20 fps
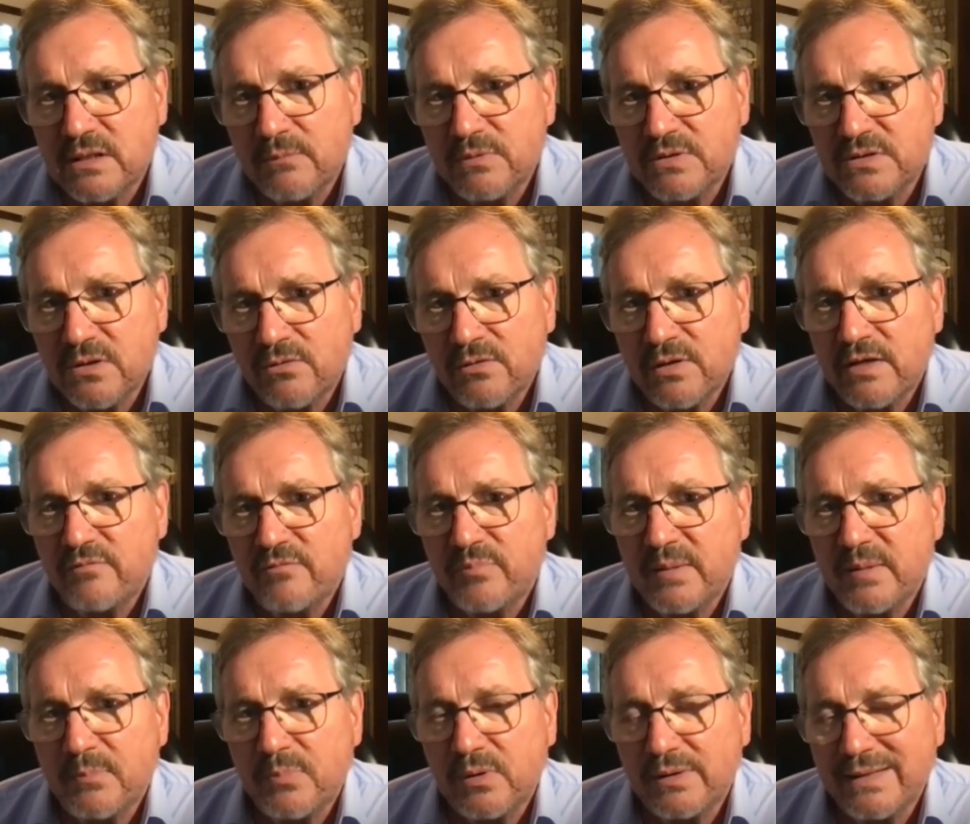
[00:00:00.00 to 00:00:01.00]
we don't have
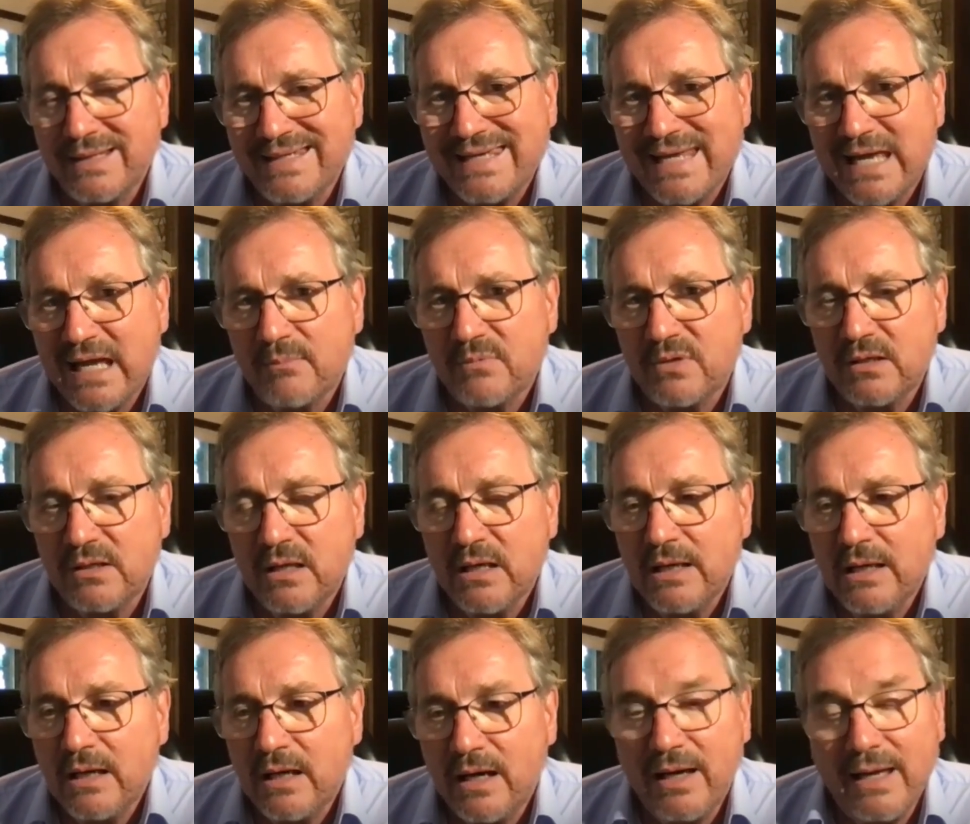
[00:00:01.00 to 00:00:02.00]
people in cabinet
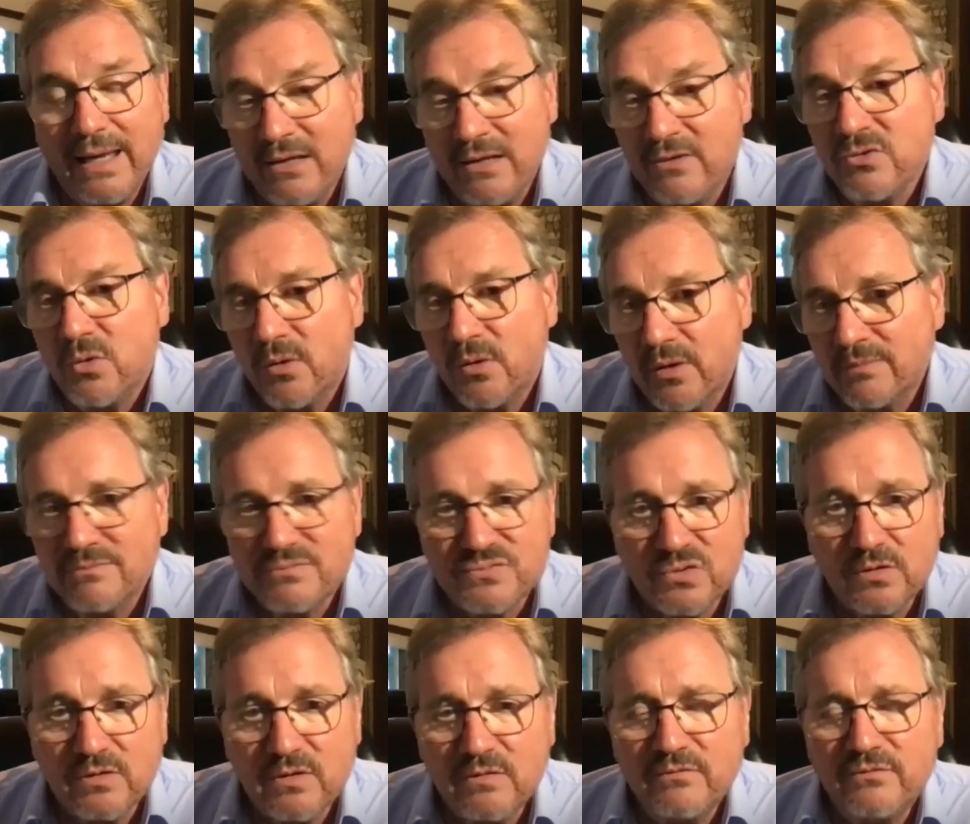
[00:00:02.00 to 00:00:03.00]
and or
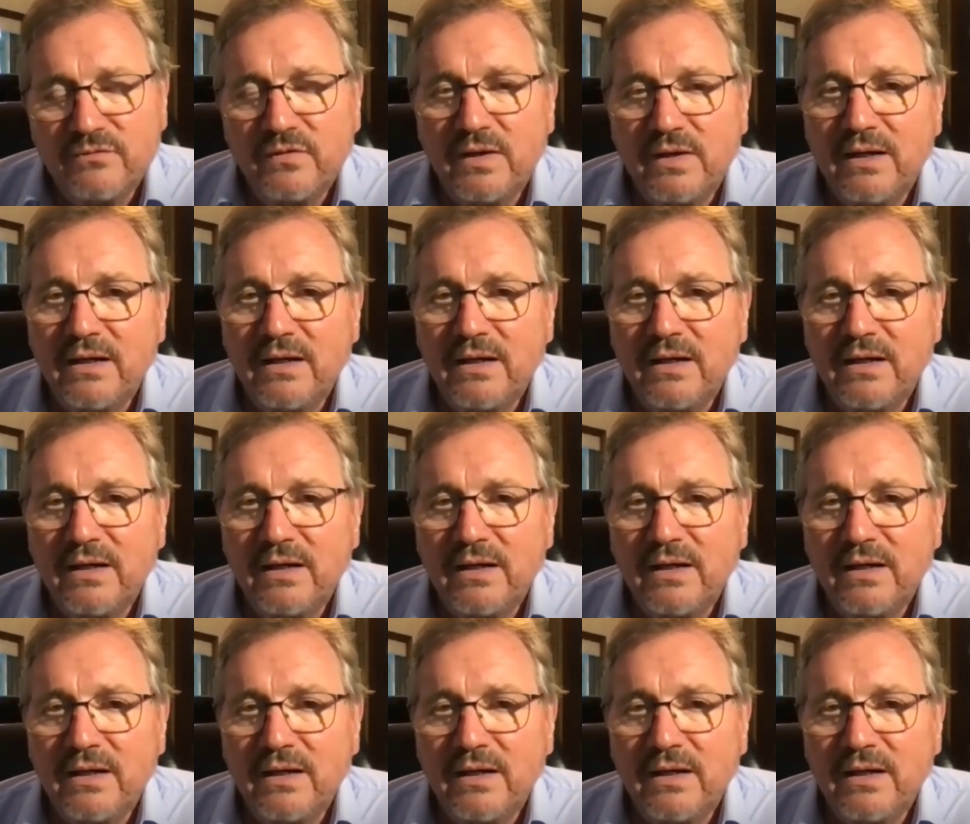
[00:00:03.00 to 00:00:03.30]
sort of